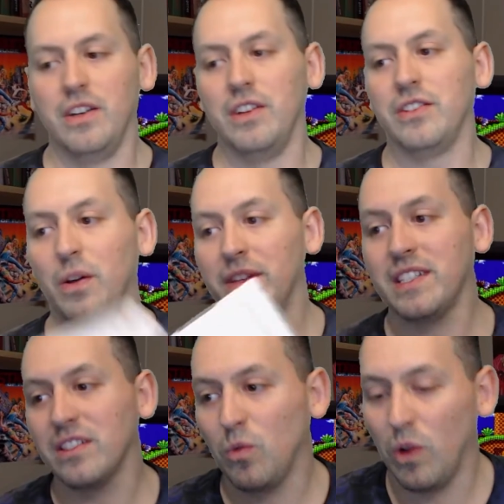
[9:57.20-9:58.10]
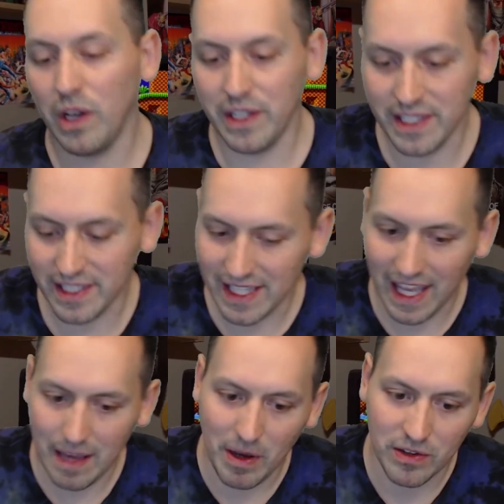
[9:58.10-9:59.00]
So this is the one. This is the
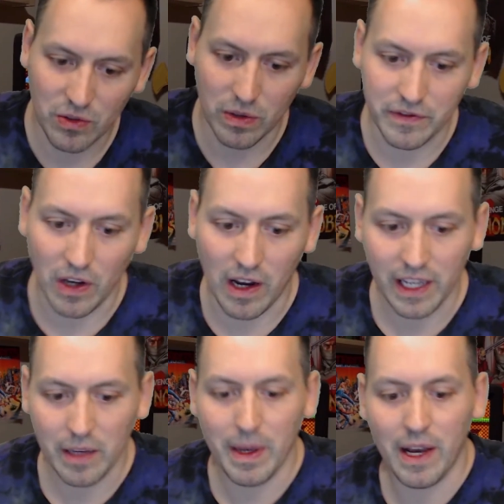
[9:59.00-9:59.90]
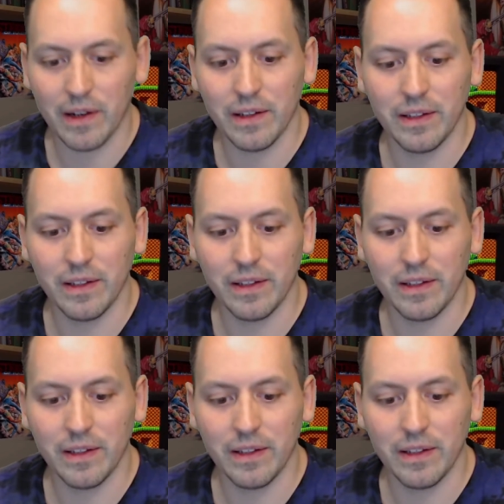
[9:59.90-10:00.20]
game I was sort of talking about.